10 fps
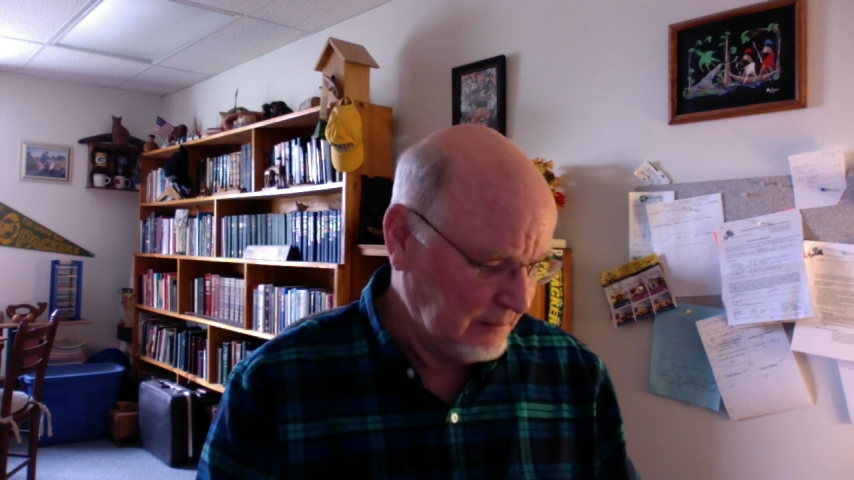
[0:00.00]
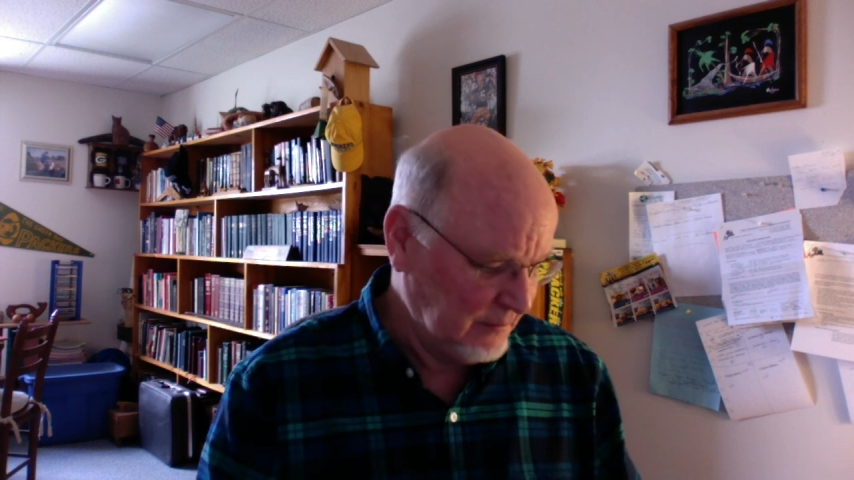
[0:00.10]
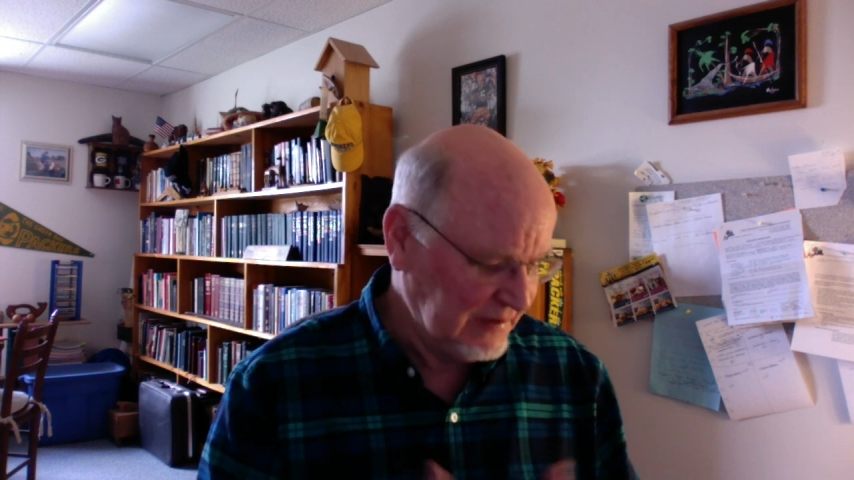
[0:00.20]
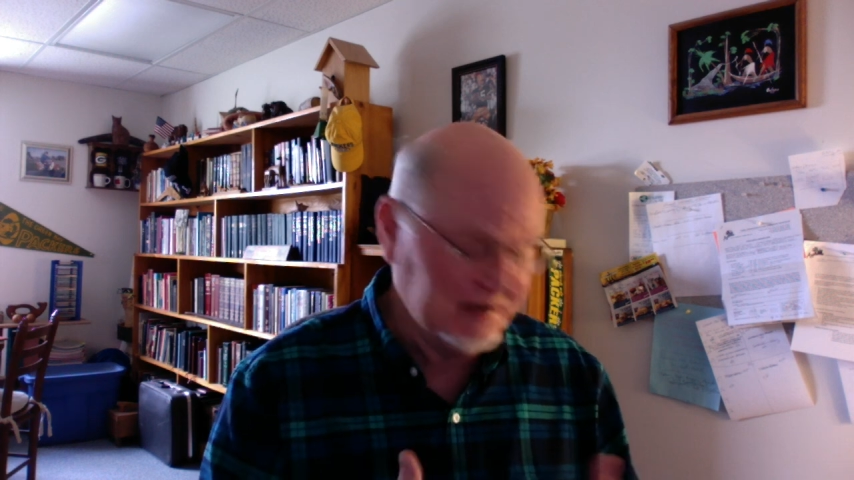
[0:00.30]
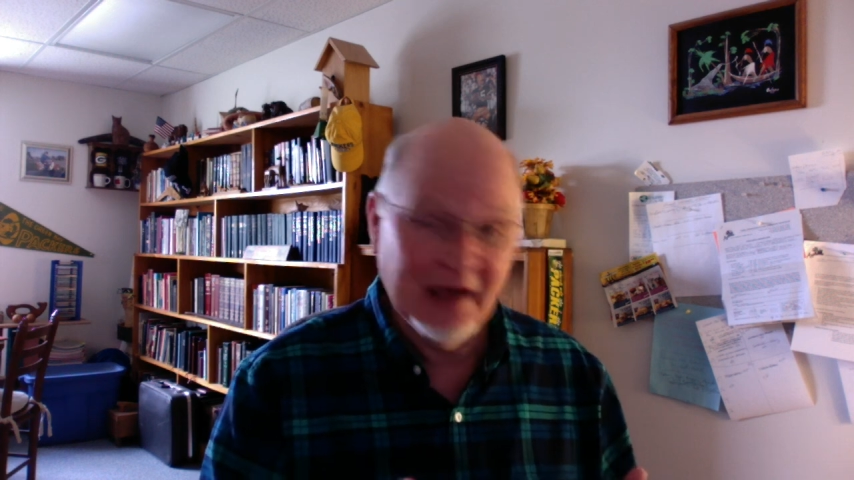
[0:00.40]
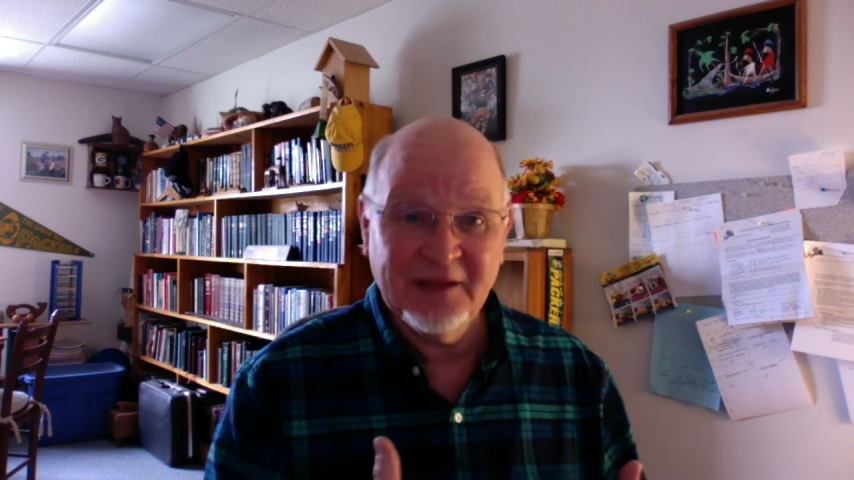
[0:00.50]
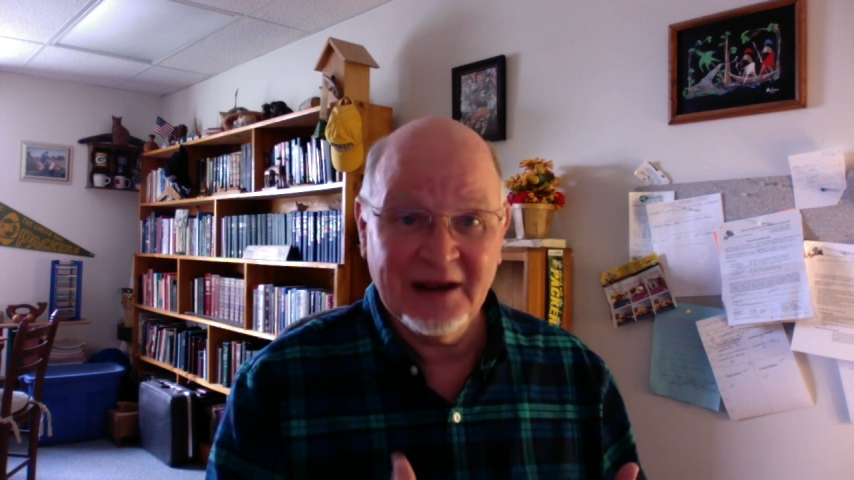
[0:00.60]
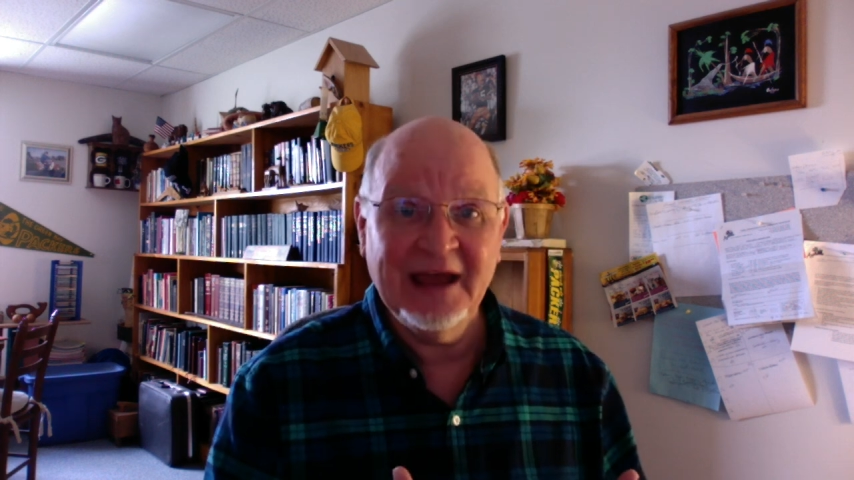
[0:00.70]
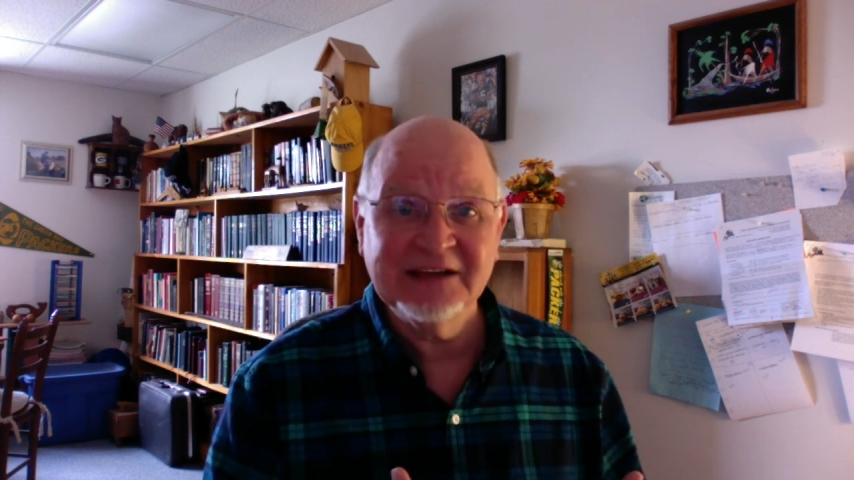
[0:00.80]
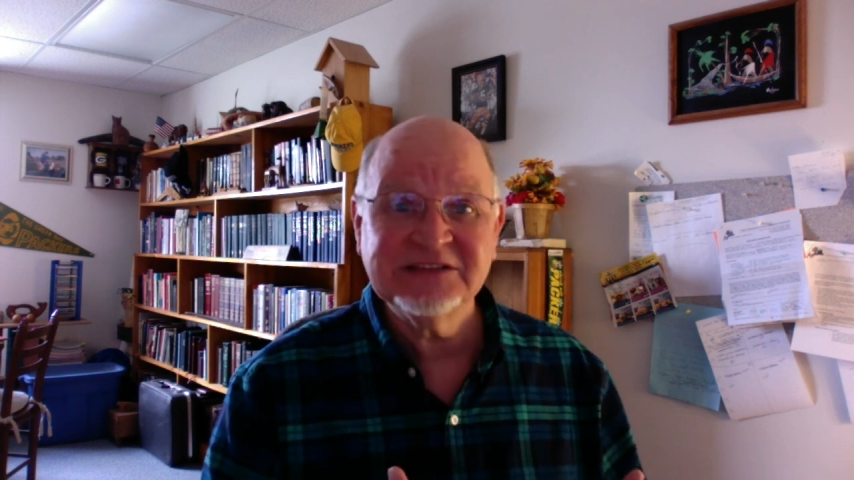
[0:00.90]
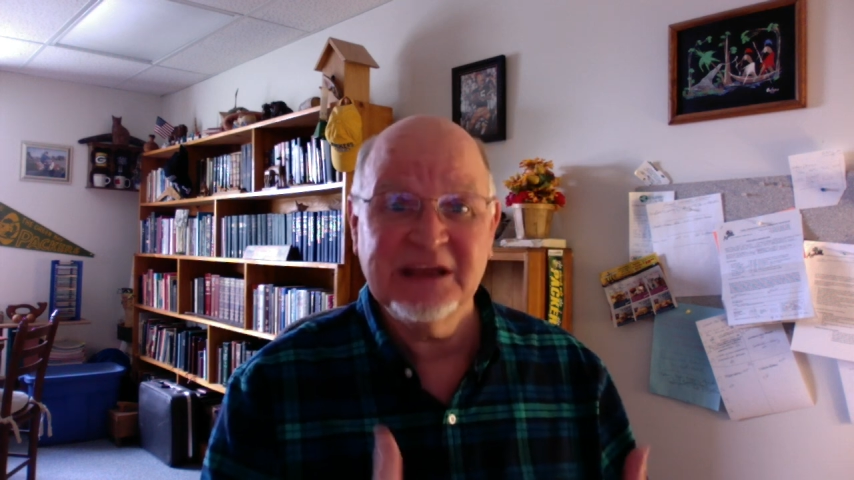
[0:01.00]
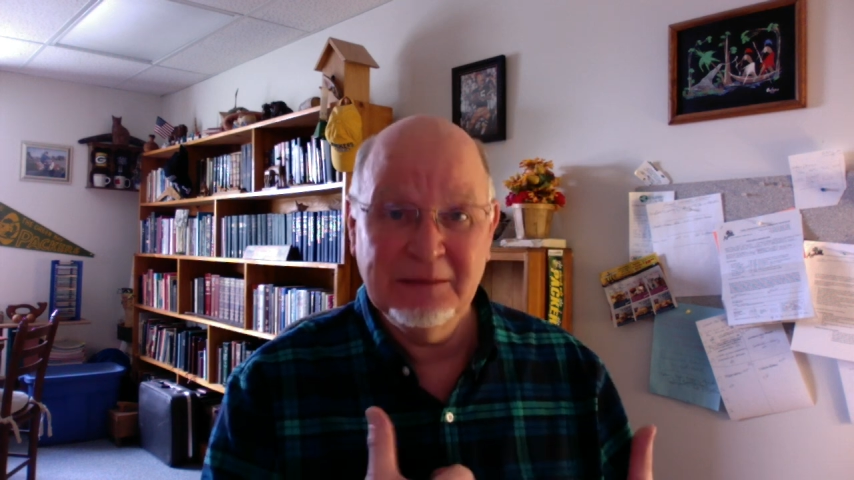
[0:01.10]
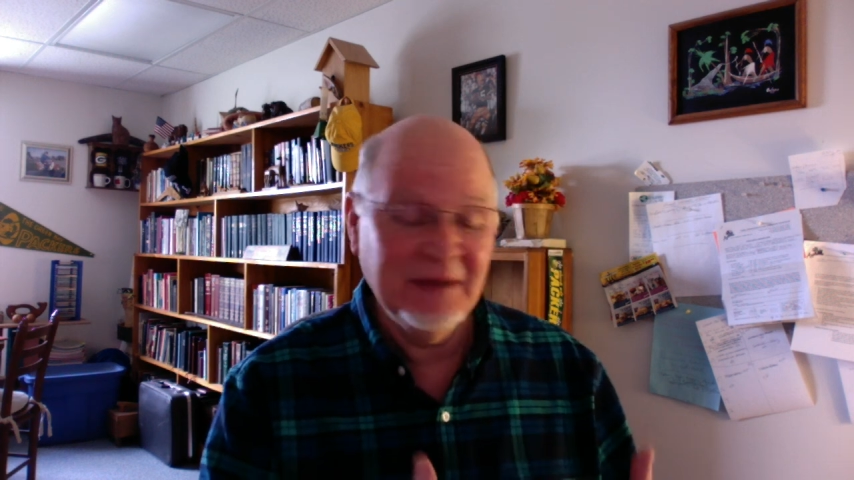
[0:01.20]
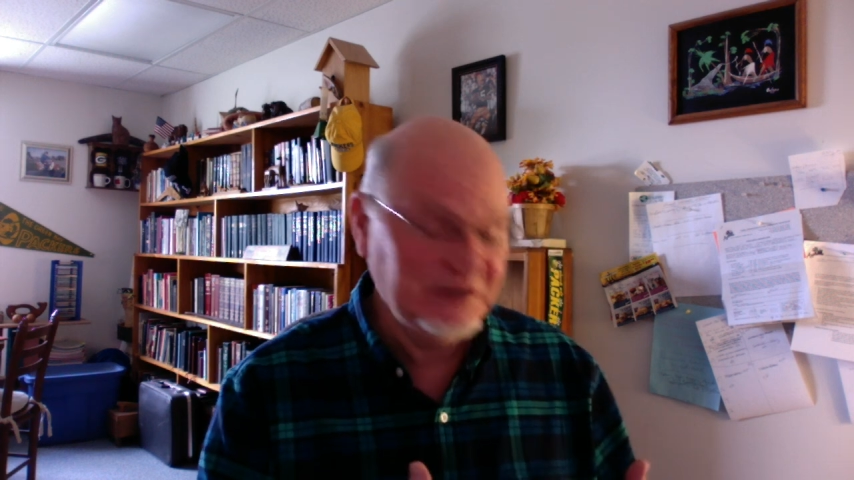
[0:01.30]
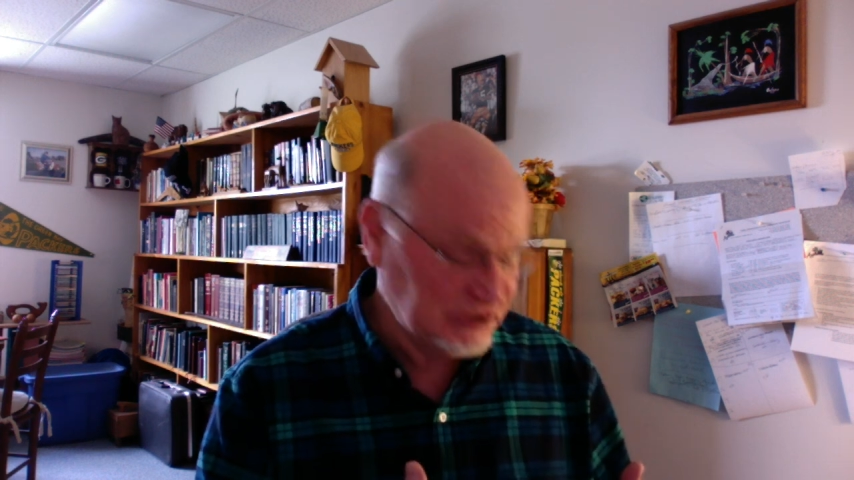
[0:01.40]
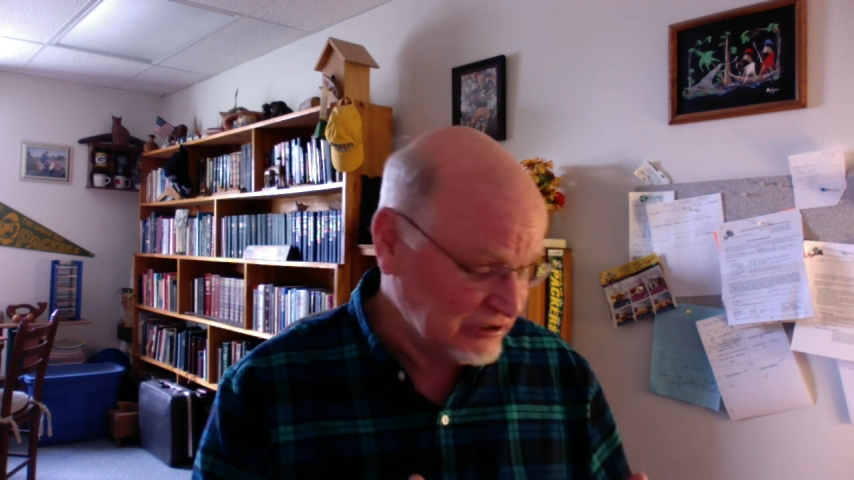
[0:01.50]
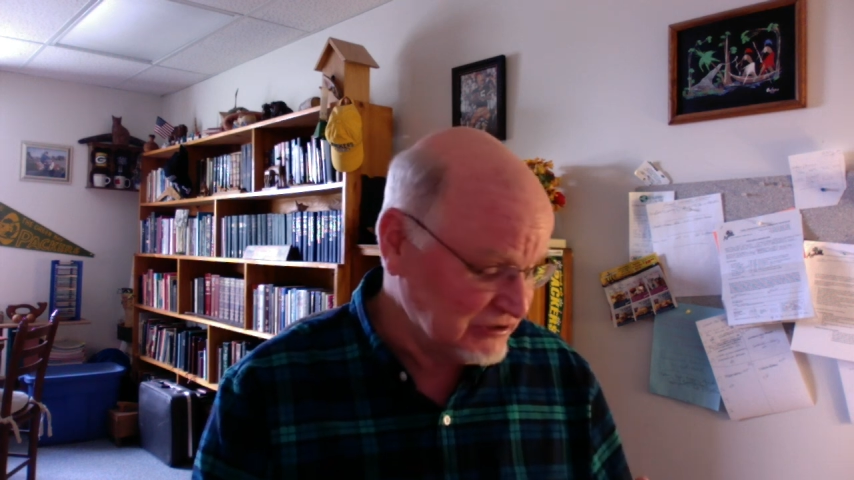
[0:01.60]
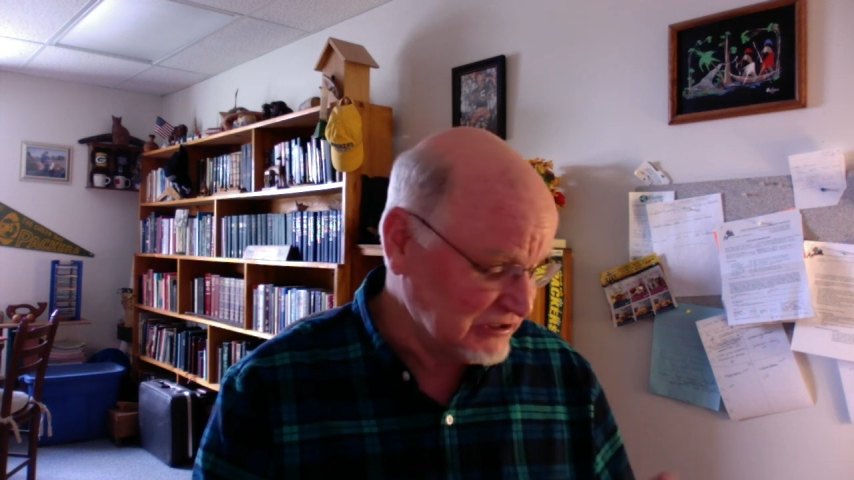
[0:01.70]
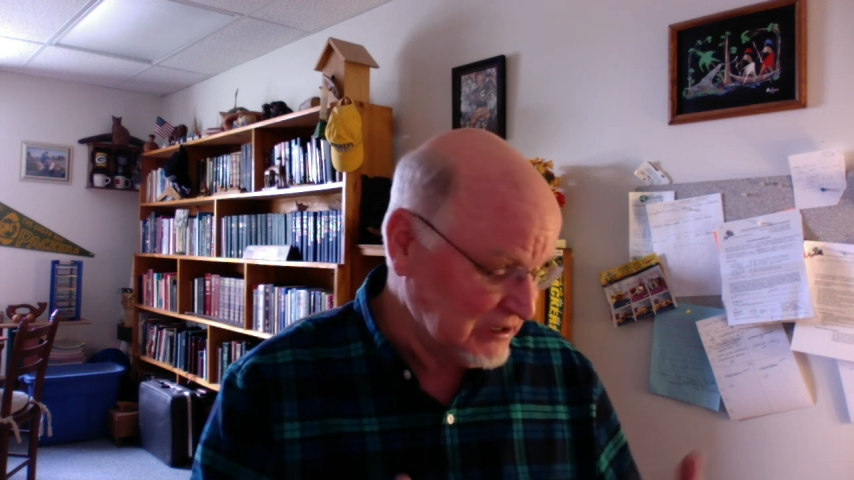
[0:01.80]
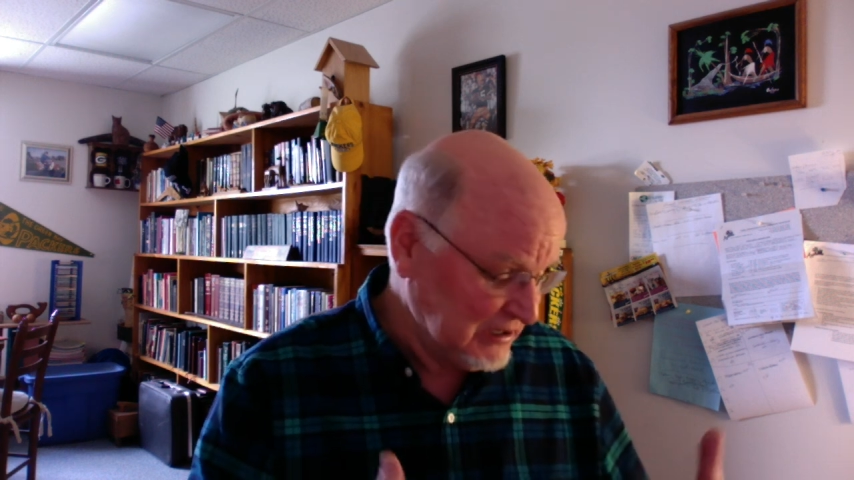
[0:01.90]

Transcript: But nonetheless, he mentions